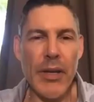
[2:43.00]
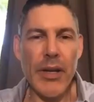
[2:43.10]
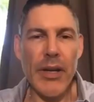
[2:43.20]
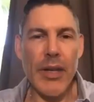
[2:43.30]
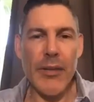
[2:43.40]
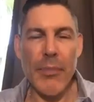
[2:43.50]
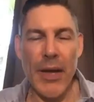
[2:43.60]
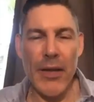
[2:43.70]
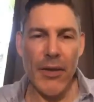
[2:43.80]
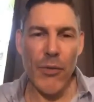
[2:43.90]
uh, it
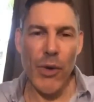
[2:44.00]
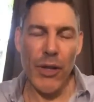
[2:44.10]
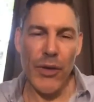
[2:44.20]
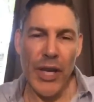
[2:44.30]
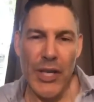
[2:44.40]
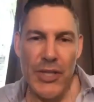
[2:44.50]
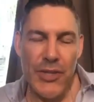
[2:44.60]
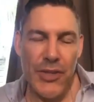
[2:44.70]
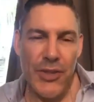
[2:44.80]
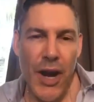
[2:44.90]
depends on what locations
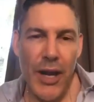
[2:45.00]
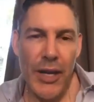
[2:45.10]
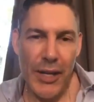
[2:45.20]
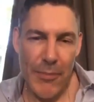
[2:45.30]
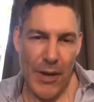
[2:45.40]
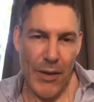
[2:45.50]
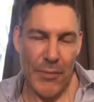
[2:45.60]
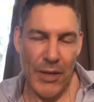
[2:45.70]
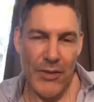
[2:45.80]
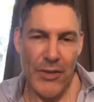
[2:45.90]
you're talking about
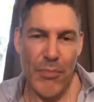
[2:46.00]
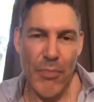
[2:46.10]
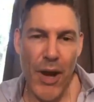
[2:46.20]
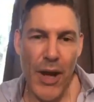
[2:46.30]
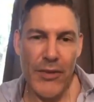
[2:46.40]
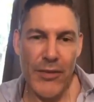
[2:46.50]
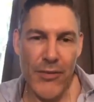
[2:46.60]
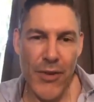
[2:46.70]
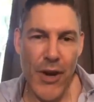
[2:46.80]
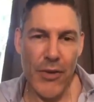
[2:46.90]
because as broad
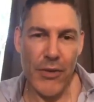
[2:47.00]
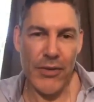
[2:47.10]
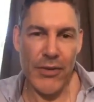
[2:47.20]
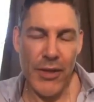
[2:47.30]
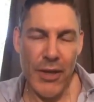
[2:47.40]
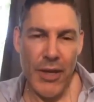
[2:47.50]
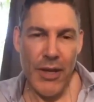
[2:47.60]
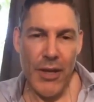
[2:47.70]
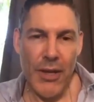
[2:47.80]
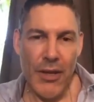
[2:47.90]
strokes,
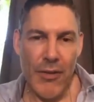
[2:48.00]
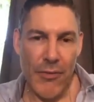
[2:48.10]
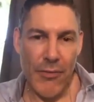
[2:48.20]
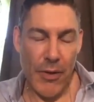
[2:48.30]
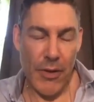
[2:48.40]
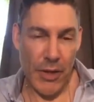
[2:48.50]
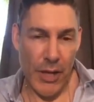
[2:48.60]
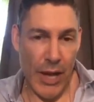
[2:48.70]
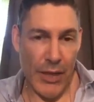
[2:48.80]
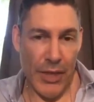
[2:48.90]
for,
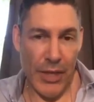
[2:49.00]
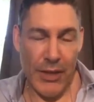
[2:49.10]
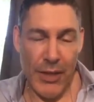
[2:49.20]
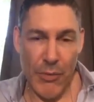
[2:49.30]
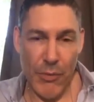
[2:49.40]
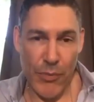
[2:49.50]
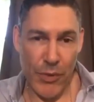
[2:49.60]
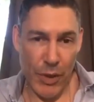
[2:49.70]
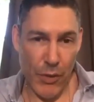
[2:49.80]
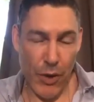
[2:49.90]
I think that
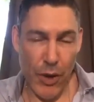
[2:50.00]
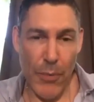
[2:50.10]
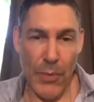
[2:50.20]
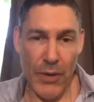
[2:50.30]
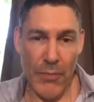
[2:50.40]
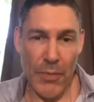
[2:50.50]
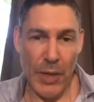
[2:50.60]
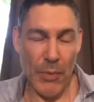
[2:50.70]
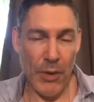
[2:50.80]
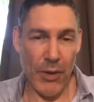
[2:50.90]
you know, urban
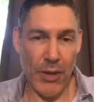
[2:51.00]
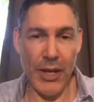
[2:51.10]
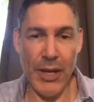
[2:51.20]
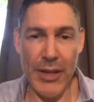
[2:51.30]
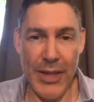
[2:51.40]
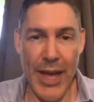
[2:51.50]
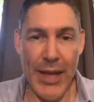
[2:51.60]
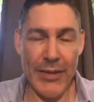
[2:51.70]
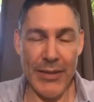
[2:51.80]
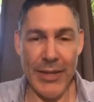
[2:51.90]
people are looking at
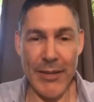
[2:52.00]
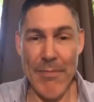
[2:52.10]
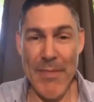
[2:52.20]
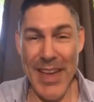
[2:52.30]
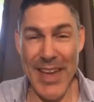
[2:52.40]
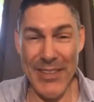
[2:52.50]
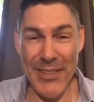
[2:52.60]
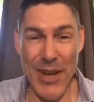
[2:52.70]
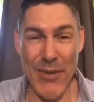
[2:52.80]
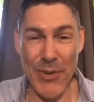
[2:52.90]
that and saying, man,
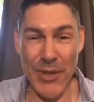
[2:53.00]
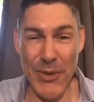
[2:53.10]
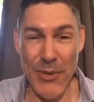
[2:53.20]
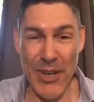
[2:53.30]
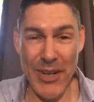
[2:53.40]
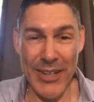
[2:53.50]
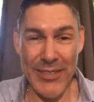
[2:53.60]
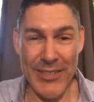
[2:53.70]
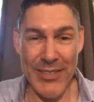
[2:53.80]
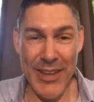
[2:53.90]
do I really want to
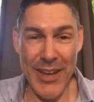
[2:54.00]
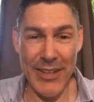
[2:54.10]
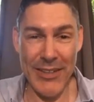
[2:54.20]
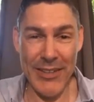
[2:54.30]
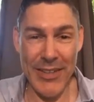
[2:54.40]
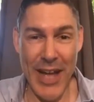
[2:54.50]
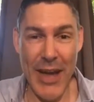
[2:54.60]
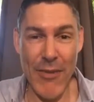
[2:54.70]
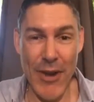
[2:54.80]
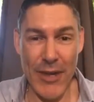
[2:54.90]
get stuck in this
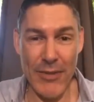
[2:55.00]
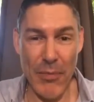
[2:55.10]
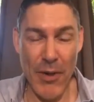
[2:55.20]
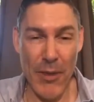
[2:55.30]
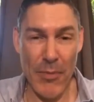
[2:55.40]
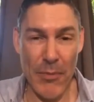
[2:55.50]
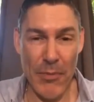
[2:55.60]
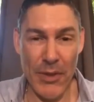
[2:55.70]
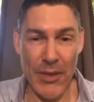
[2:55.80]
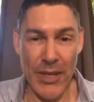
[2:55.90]
high rise apartment
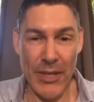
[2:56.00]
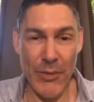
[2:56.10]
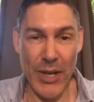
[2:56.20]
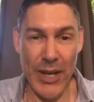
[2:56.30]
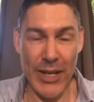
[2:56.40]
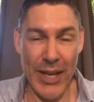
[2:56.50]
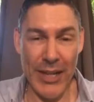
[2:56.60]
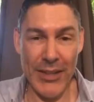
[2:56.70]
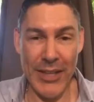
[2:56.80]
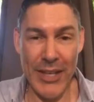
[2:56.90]
building when I
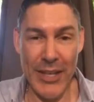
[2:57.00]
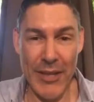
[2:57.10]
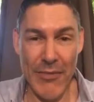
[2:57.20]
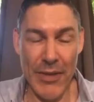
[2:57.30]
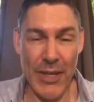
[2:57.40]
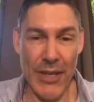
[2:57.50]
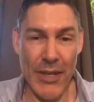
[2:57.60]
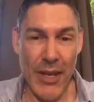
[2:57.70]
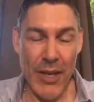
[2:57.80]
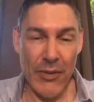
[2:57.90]
can't leave? And
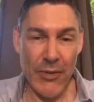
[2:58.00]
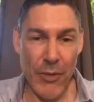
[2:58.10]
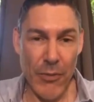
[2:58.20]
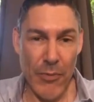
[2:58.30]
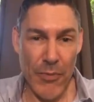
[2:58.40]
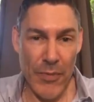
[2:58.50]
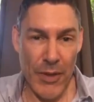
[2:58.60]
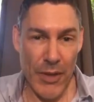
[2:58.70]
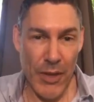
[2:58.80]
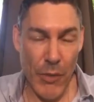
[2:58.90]
then, so
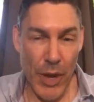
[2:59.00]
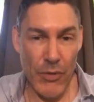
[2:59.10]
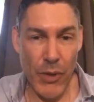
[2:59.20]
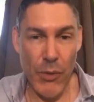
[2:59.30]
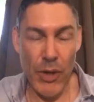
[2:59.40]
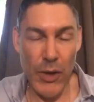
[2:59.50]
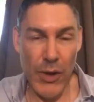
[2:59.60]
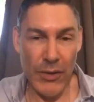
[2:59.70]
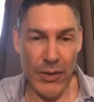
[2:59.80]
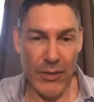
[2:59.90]
you know, I, do I want to
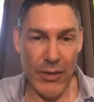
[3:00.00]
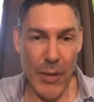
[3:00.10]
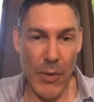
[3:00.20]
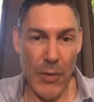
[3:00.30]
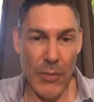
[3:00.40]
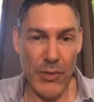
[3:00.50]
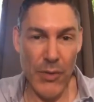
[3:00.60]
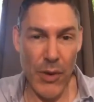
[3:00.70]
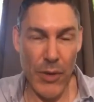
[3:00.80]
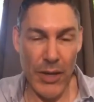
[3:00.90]
go out to the suburbs?
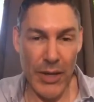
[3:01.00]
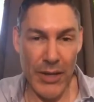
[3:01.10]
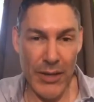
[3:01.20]
Do I want to get